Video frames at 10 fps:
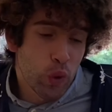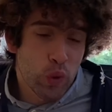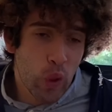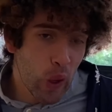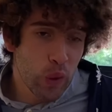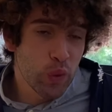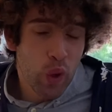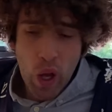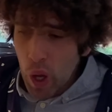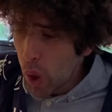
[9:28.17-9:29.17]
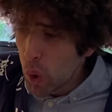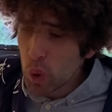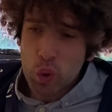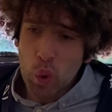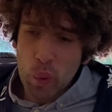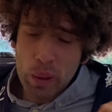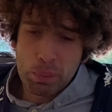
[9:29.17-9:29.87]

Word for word: her diet, her cooling